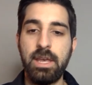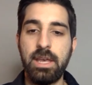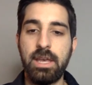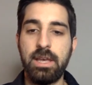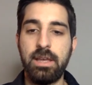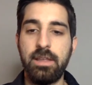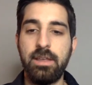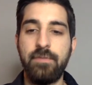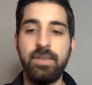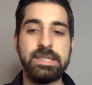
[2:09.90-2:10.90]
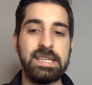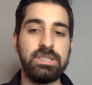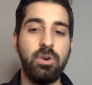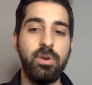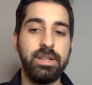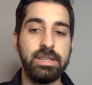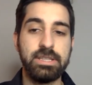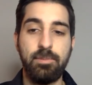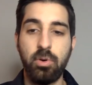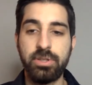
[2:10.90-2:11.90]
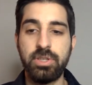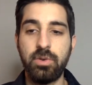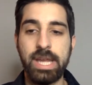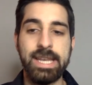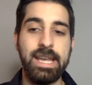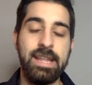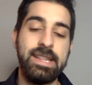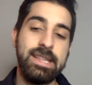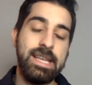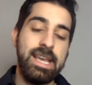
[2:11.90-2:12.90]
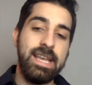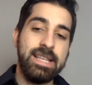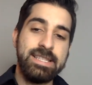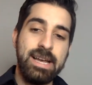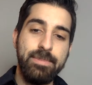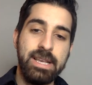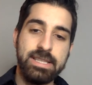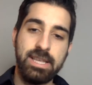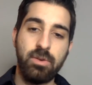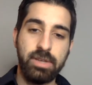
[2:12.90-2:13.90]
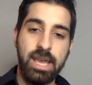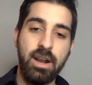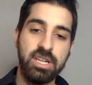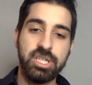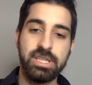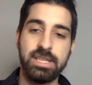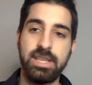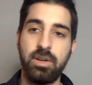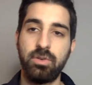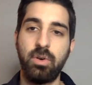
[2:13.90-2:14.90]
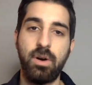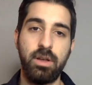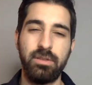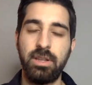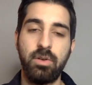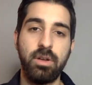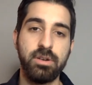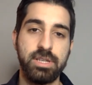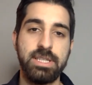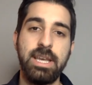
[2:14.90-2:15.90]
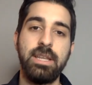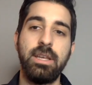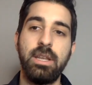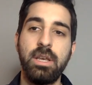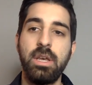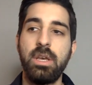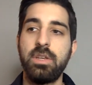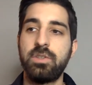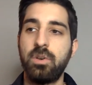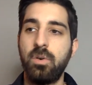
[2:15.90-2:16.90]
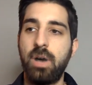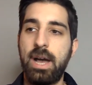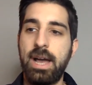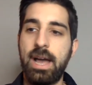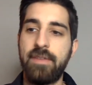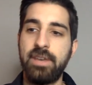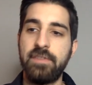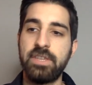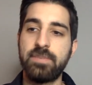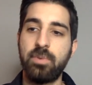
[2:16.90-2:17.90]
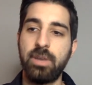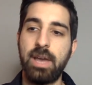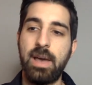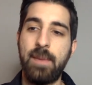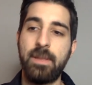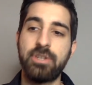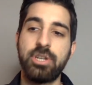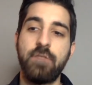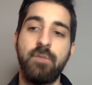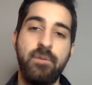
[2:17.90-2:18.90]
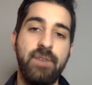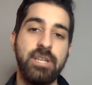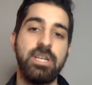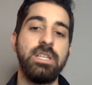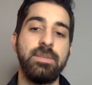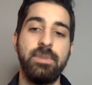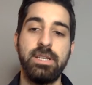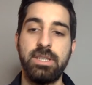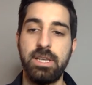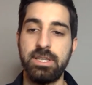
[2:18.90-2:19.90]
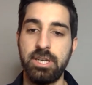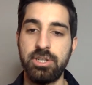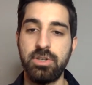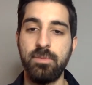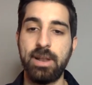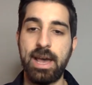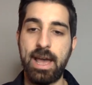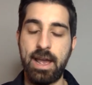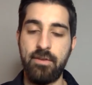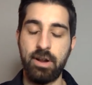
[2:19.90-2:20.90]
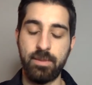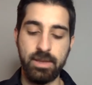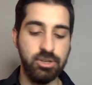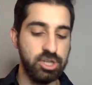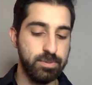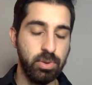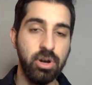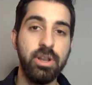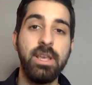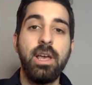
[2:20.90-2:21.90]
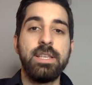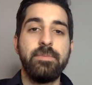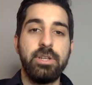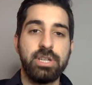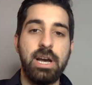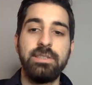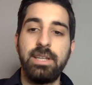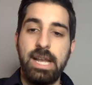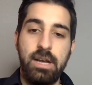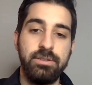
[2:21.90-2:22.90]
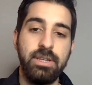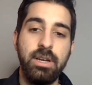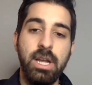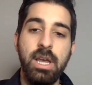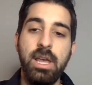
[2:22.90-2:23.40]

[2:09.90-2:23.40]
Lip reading: it feels like no one supports you, and it's not because they don't care, it's just because they don't understand it. So I think at this point, I'm not sure if perfectionism is an issue, but I recommend just putting as much content out there